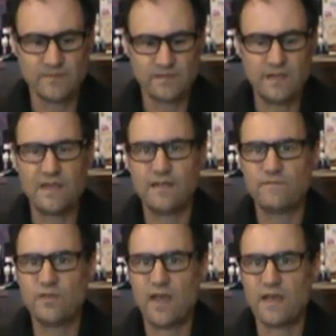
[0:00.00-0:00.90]
Yeah,
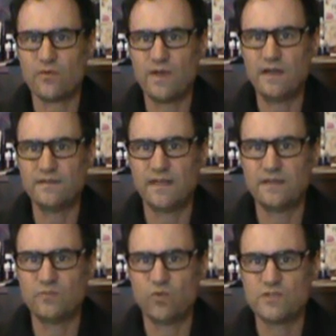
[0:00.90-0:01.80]
if you hang around
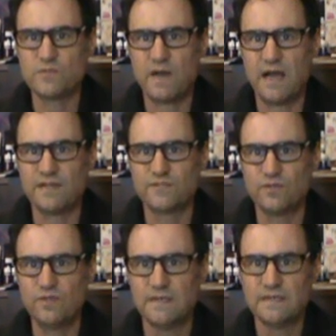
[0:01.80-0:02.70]
and watch part
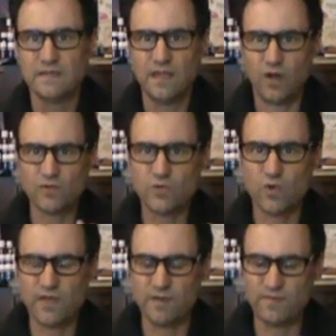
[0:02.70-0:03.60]
2, I'll
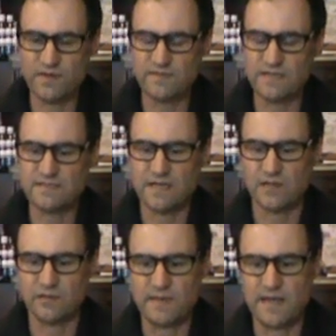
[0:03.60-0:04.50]
talk a bit of
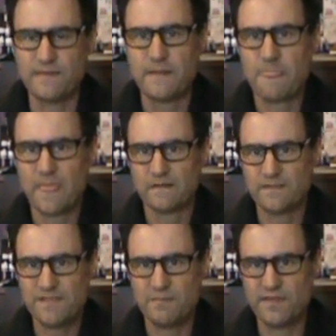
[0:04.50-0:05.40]
detail about
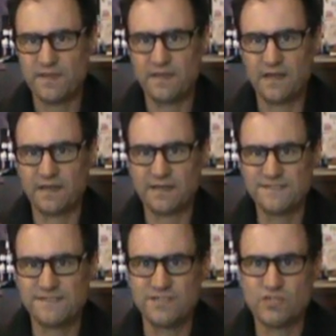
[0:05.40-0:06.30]
some of the
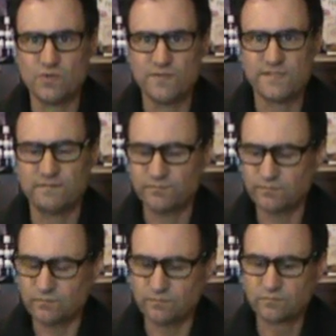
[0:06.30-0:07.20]
constituents
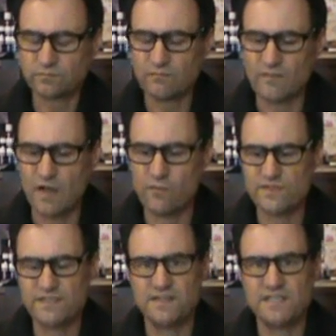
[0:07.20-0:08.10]
of
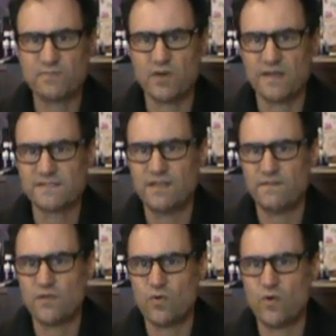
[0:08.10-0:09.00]
what's in these products, and
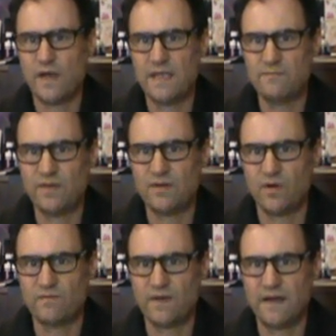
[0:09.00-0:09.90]
if you're a bit
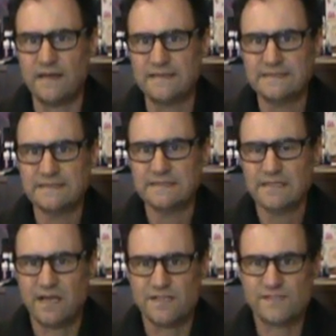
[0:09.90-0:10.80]
of a
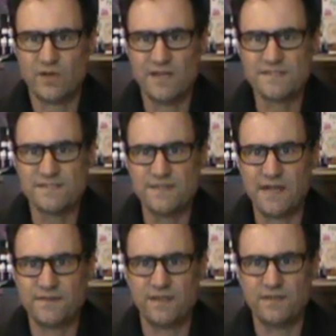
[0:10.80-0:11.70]
science
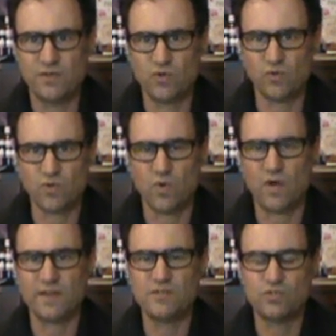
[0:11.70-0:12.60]
nut, then you'll
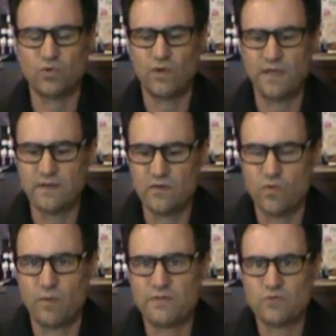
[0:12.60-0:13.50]
quite enjoy
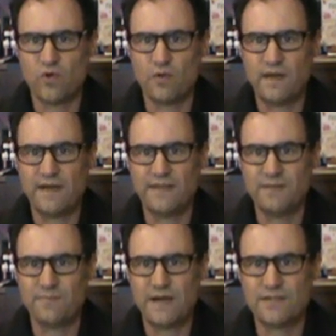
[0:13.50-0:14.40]
what we talk about
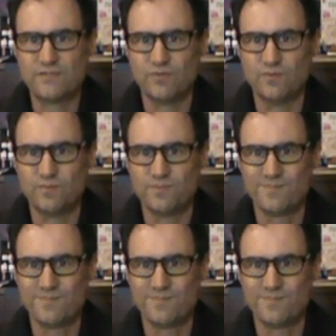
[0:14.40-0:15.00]
in part 2.